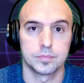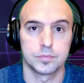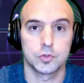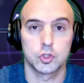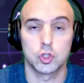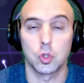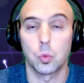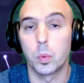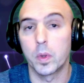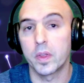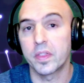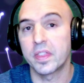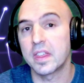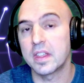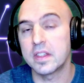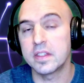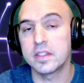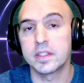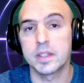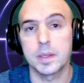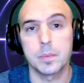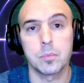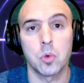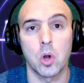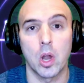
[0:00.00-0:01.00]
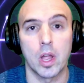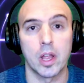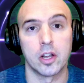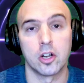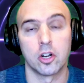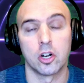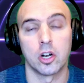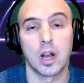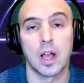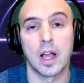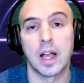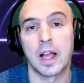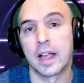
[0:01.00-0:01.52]
So within
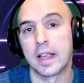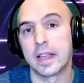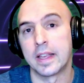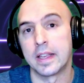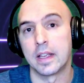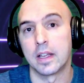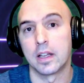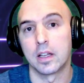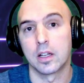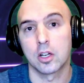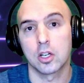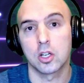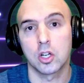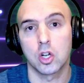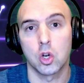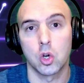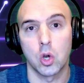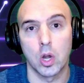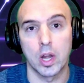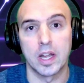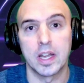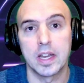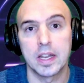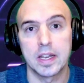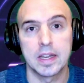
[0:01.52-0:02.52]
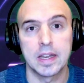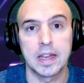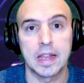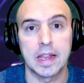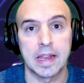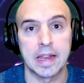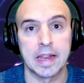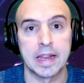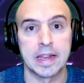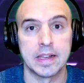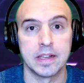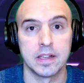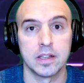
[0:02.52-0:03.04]
ZimmWriter, I created
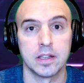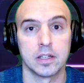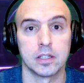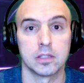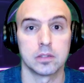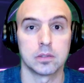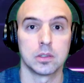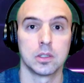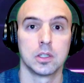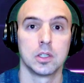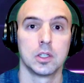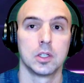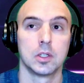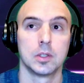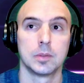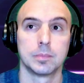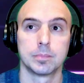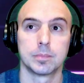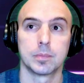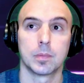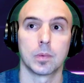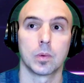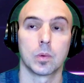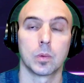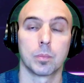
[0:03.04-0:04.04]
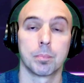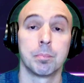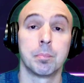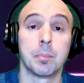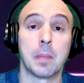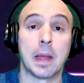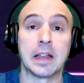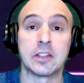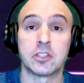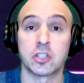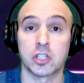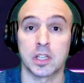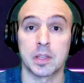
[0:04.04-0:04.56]
a
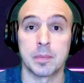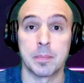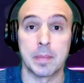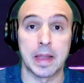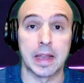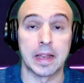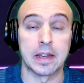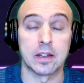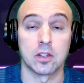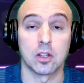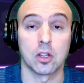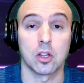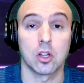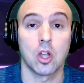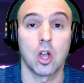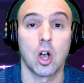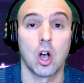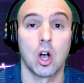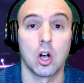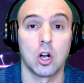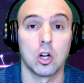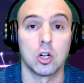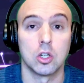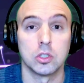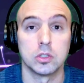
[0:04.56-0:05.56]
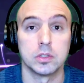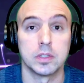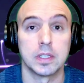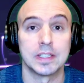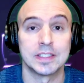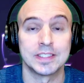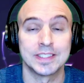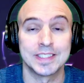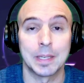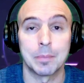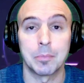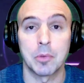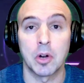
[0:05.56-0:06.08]
magic command called uh,
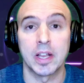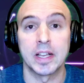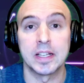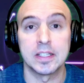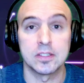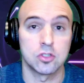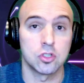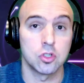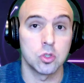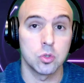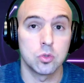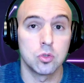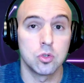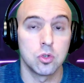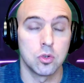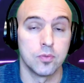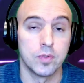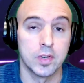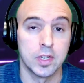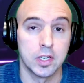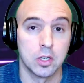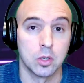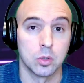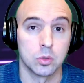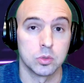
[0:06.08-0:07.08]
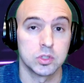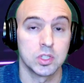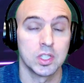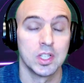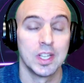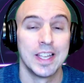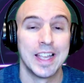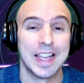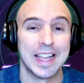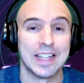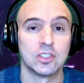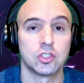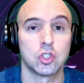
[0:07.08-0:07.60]
summarize YouTube videos.
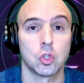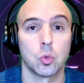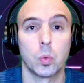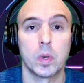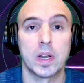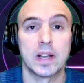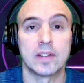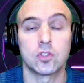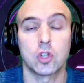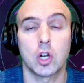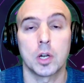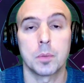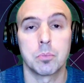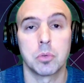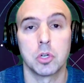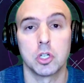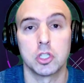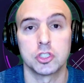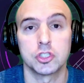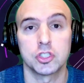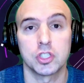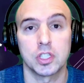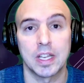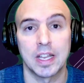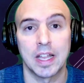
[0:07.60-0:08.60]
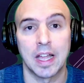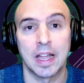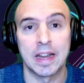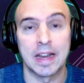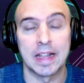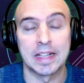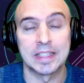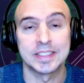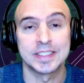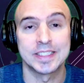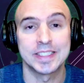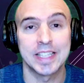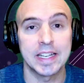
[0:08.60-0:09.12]
And so whenever I push and I
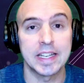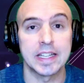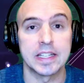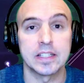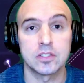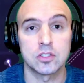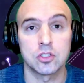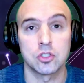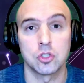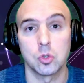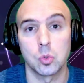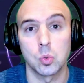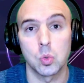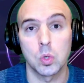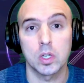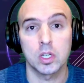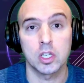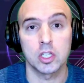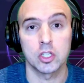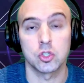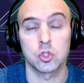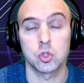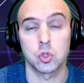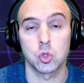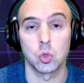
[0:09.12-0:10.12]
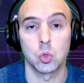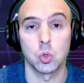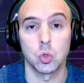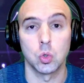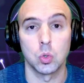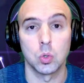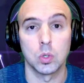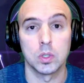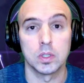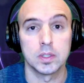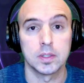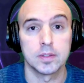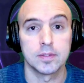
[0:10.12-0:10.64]
set it to
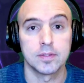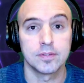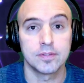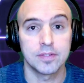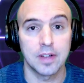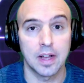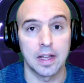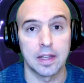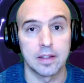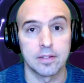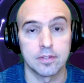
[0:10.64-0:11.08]
control five.